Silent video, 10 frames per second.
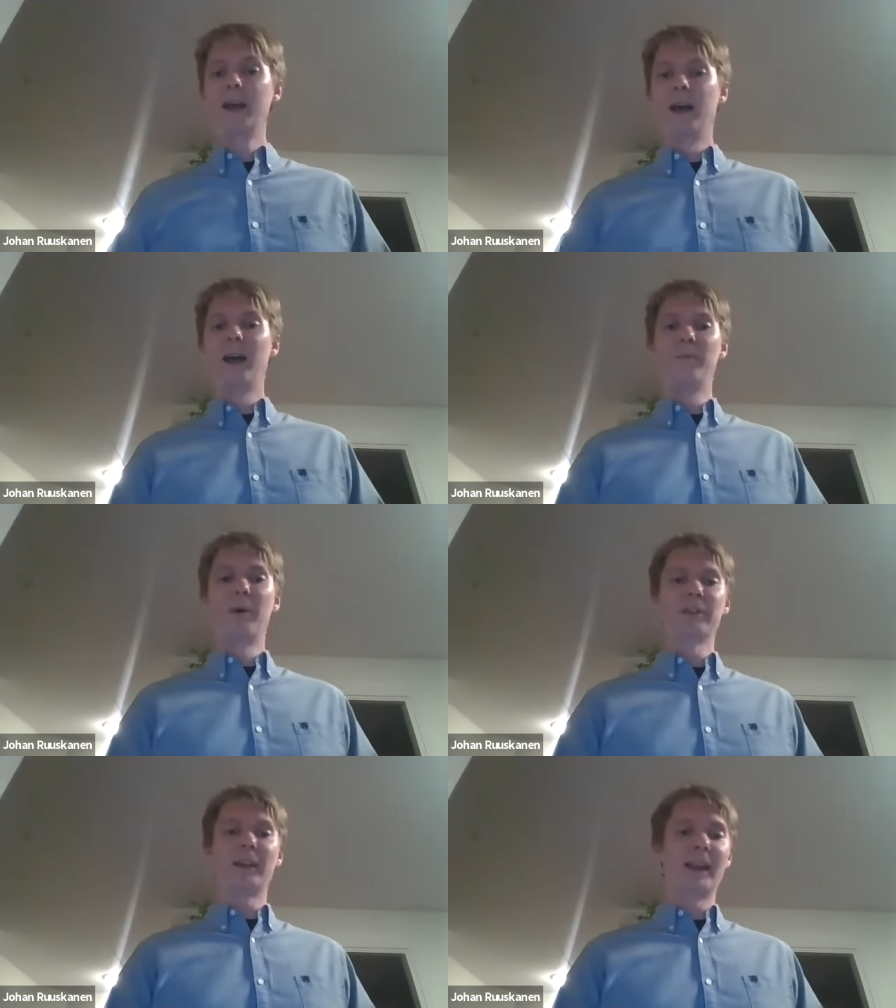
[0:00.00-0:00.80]

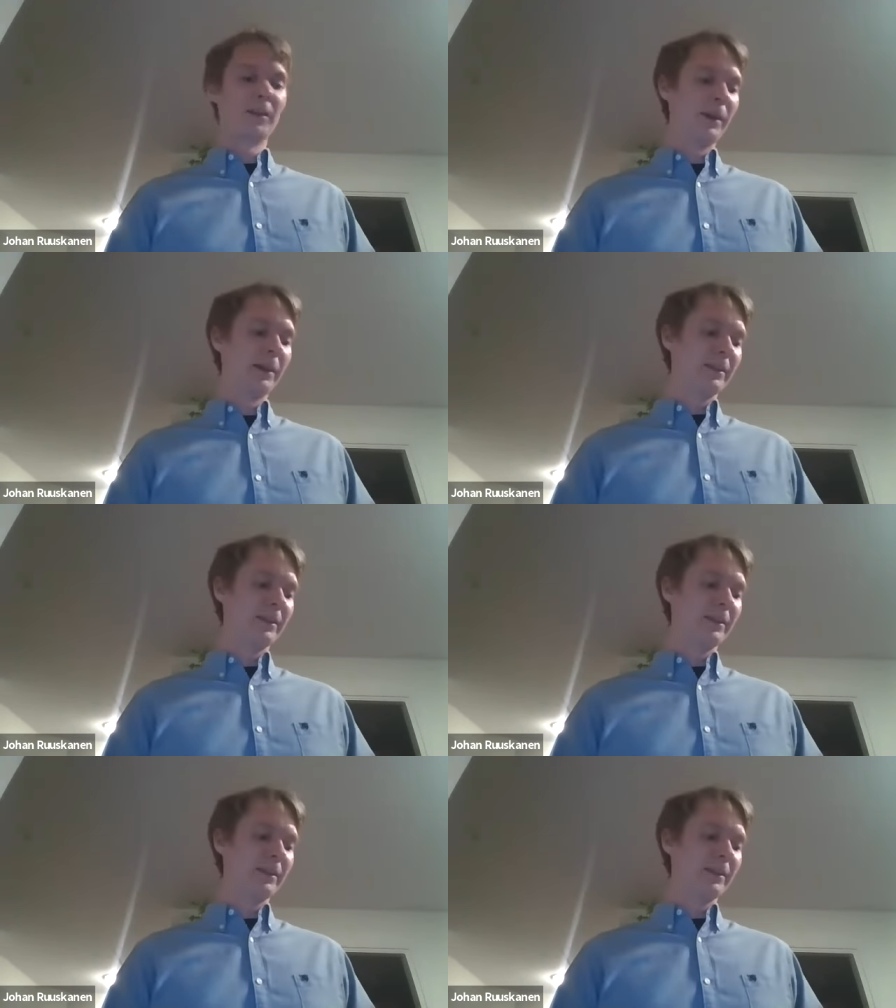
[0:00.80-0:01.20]
But a little bit